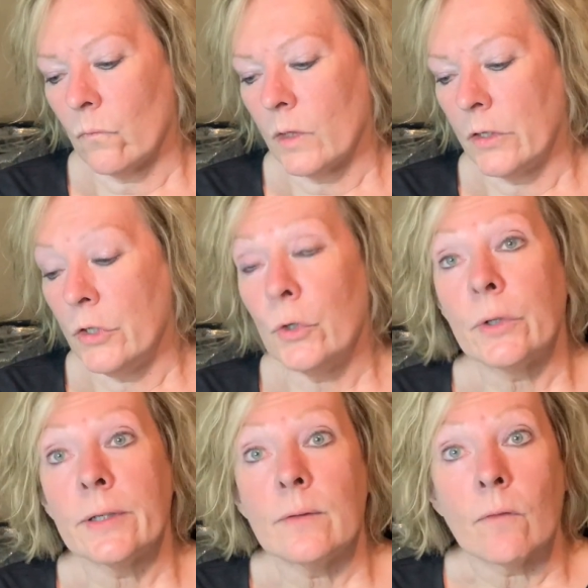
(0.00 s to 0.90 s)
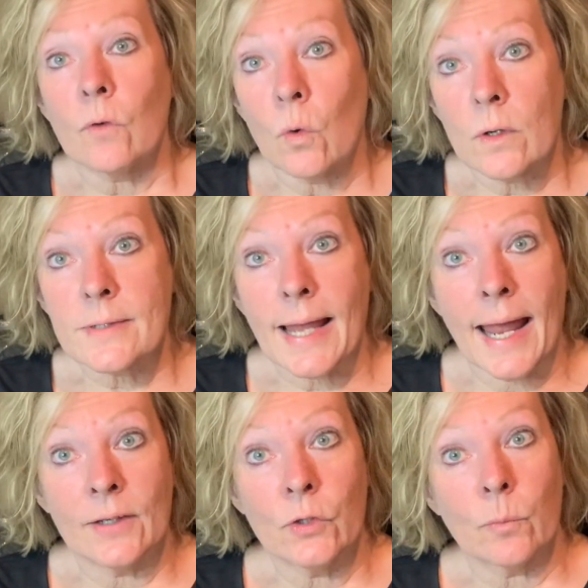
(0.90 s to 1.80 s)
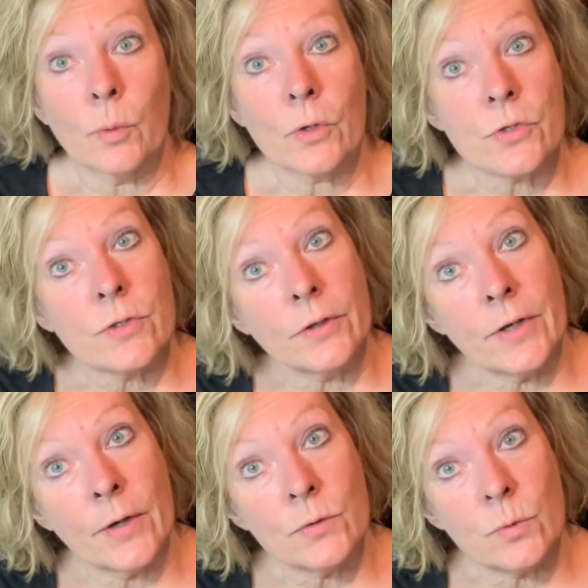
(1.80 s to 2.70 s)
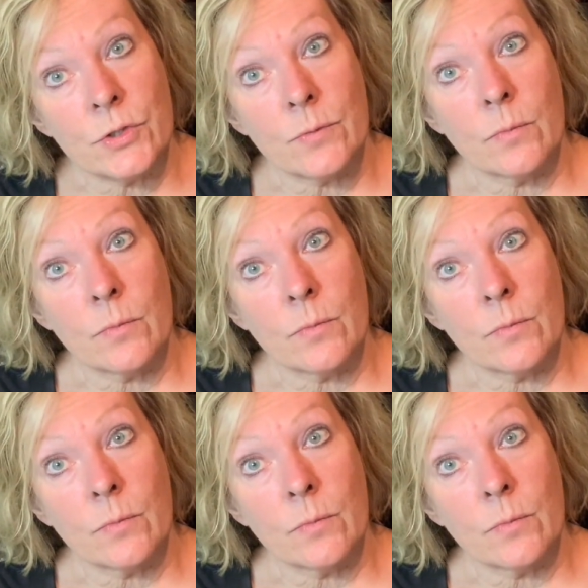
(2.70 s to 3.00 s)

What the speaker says: You can, of course, add your personal notes, which